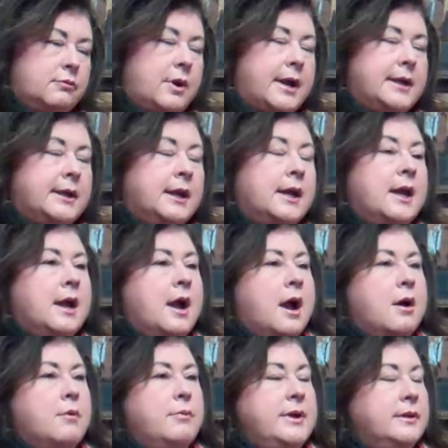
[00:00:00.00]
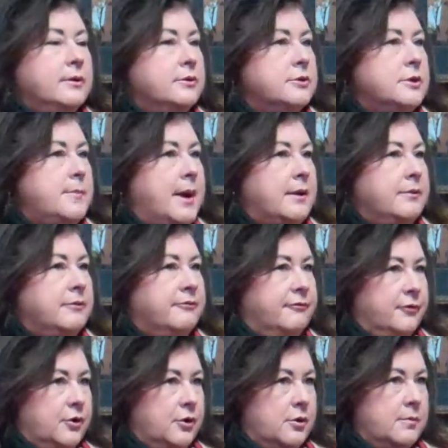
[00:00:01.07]
Right. We learned about the
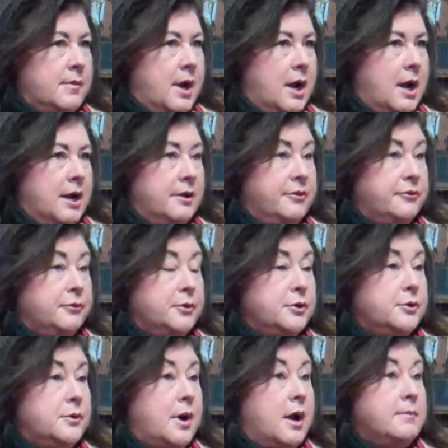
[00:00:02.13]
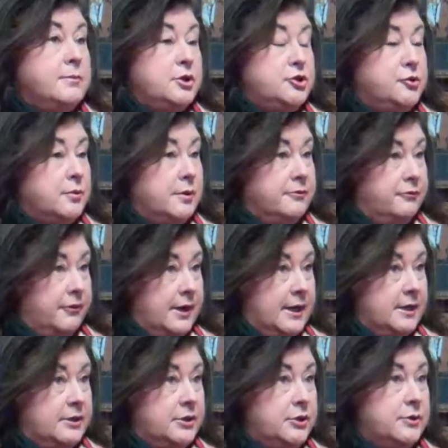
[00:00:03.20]
firm through a mutual
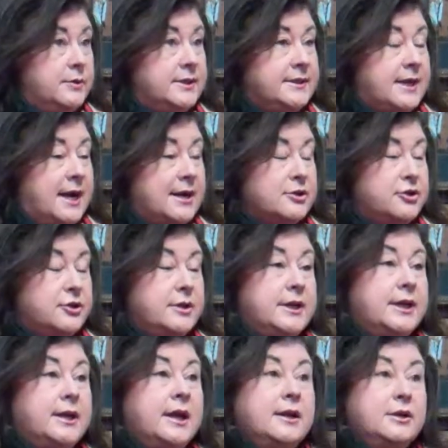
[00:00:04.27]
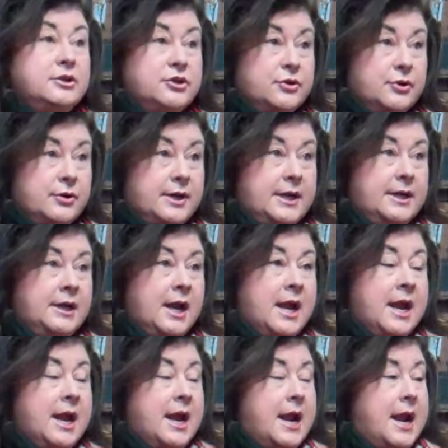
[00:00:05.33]
friend who is actually an attorney
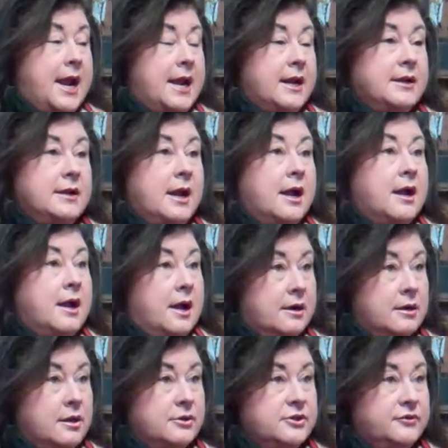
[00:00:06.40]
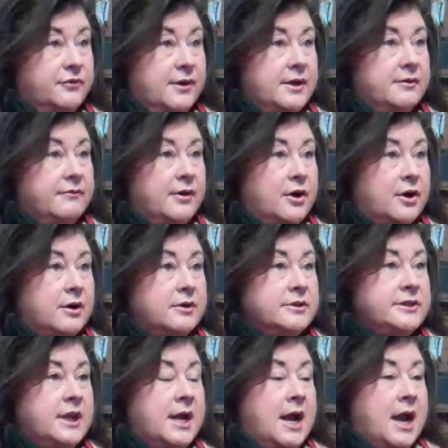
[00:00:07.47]
and a close friend of ours.